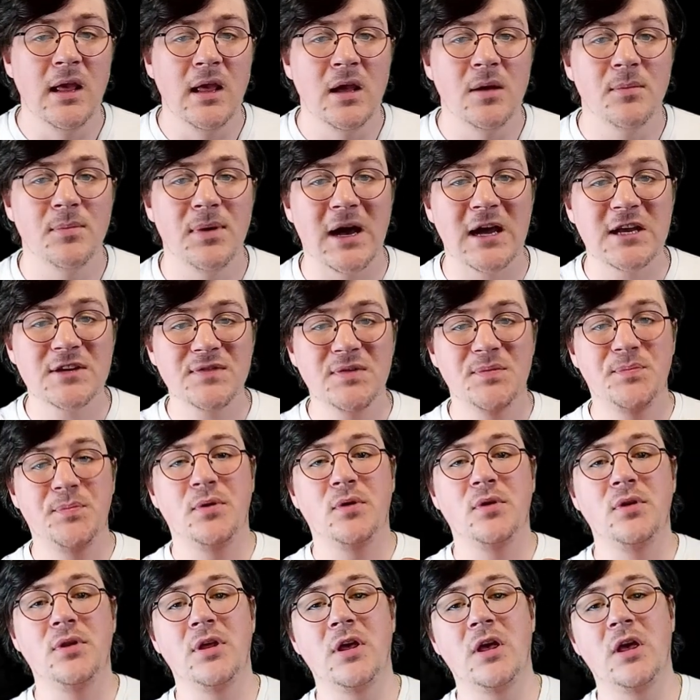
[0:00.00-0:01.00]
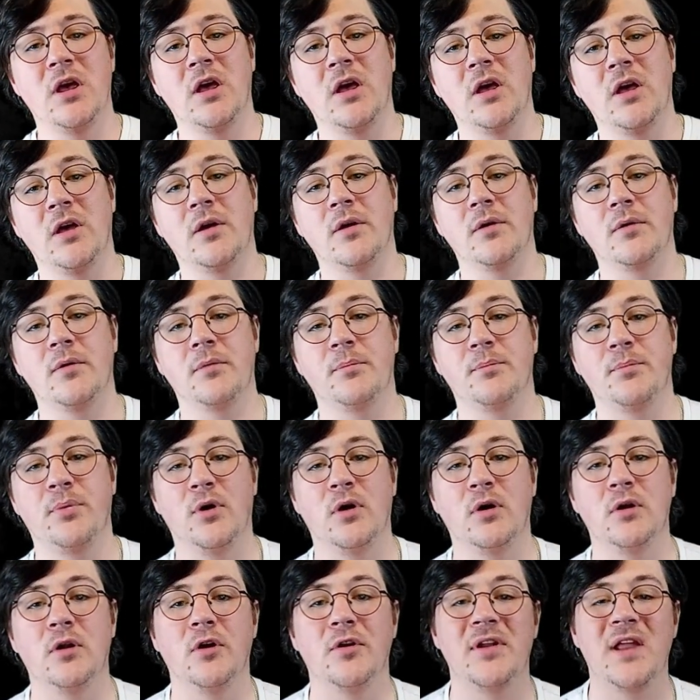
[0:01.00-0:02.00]
But as they pulled her
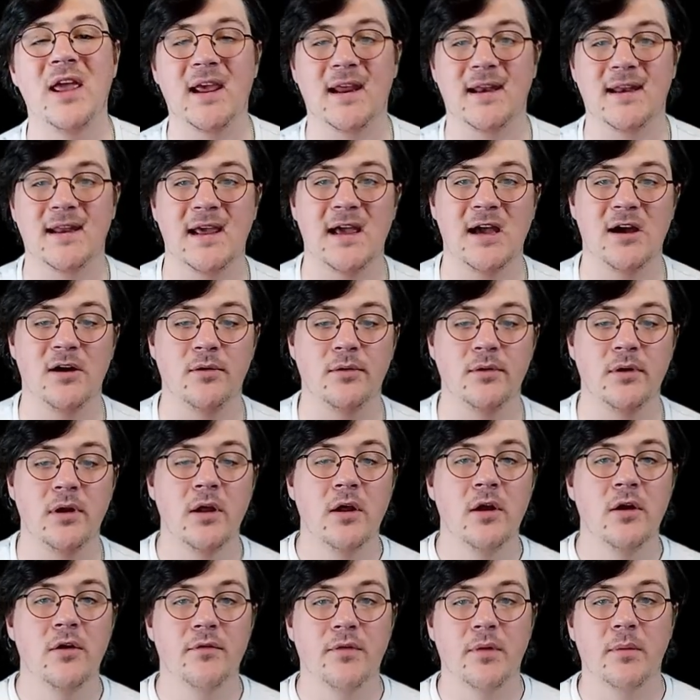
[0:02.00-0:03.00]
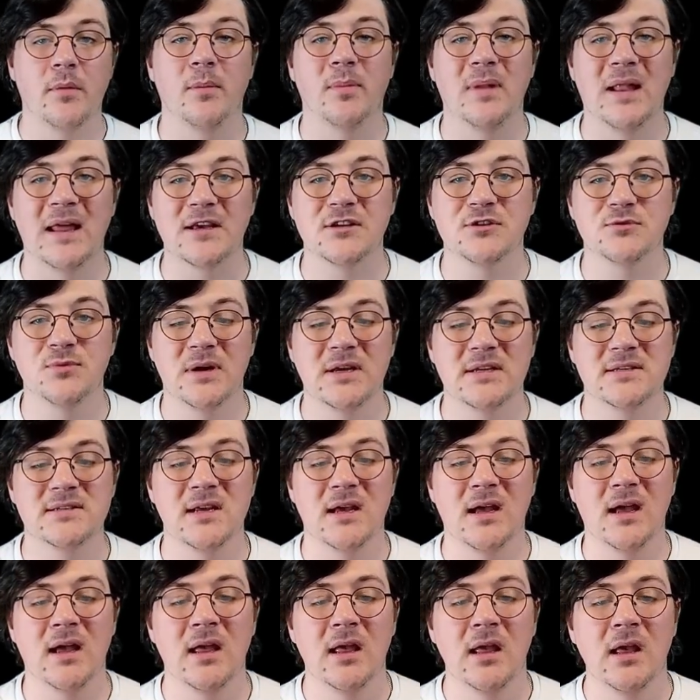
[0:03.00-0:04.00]
polo neck down from a black
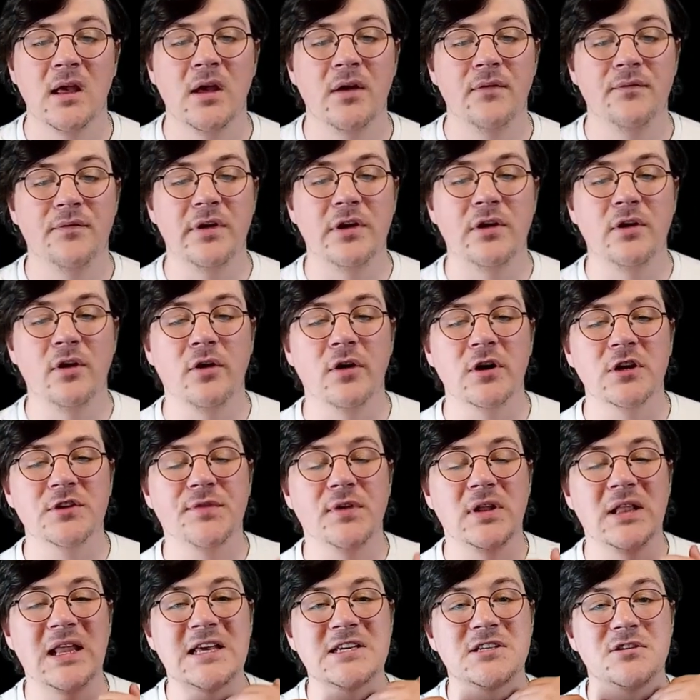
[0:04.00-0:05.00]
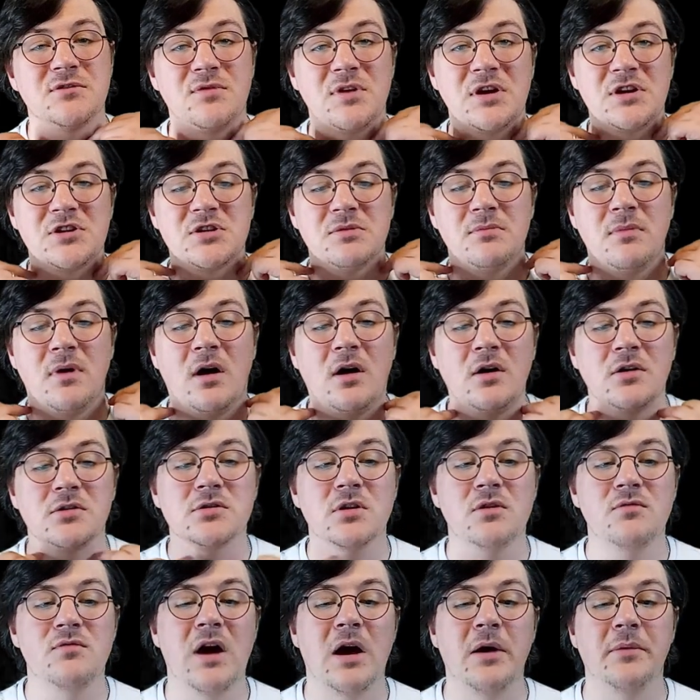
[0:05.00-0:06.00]
sweater, they noticed the laceration marks
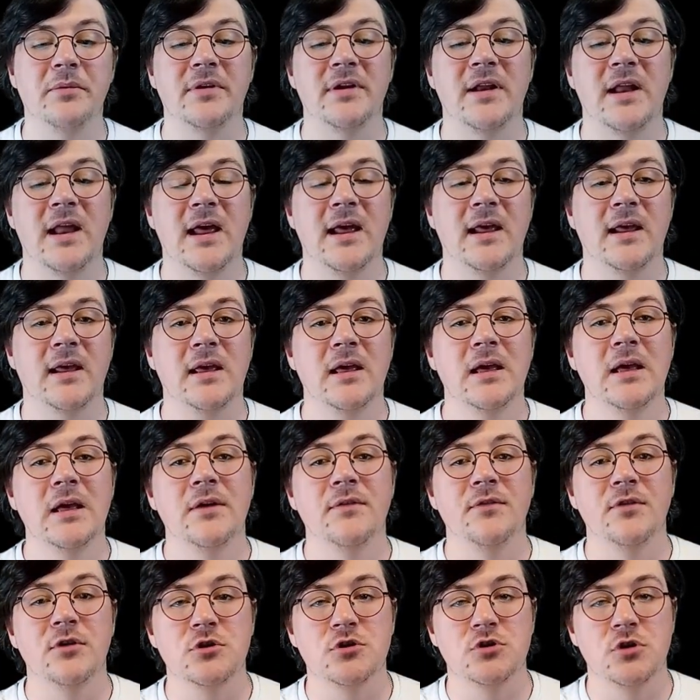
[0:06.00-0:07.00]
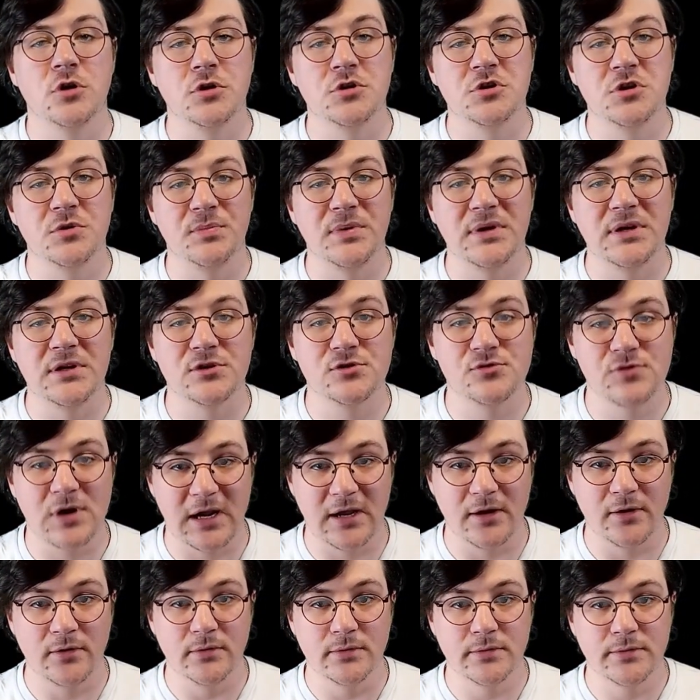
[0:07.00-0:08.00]
around her neck that showed she'd been
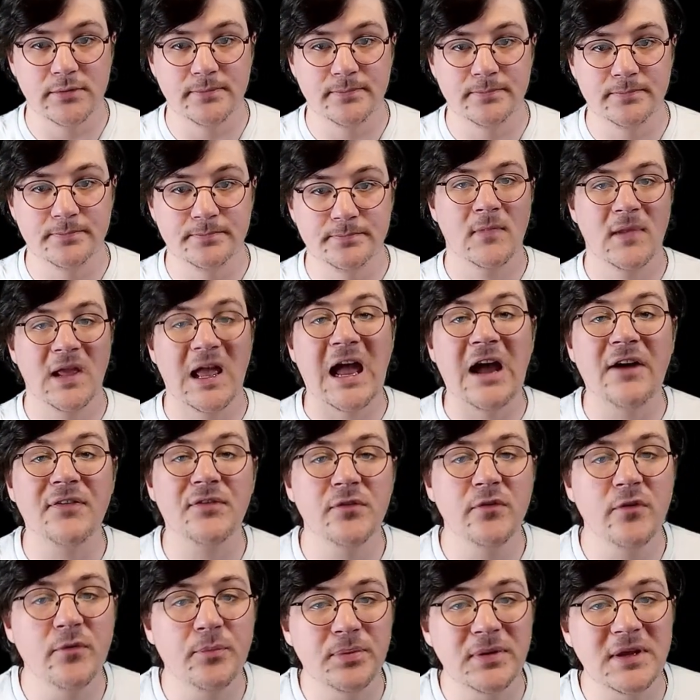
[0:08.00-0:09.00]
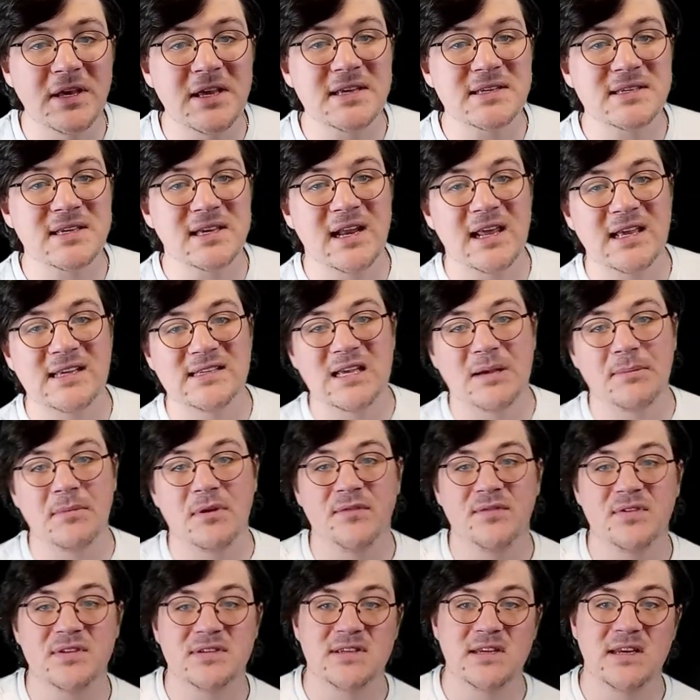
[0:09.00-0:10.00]
strangled. After the police had
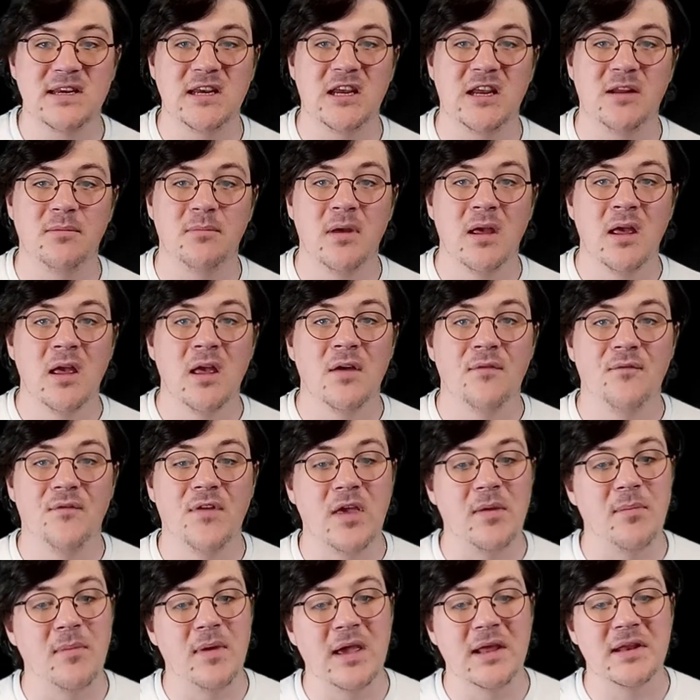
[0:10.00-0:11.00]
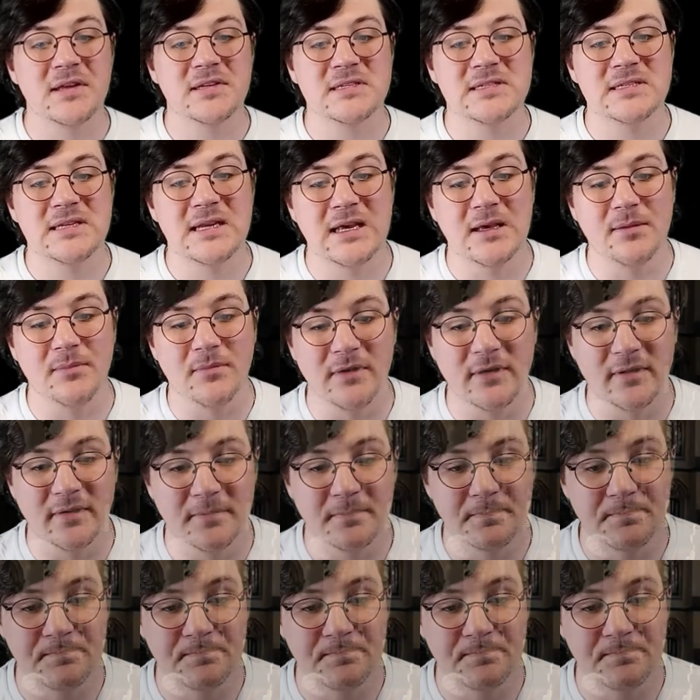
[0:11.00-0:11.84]
examined the scene, they made a statement.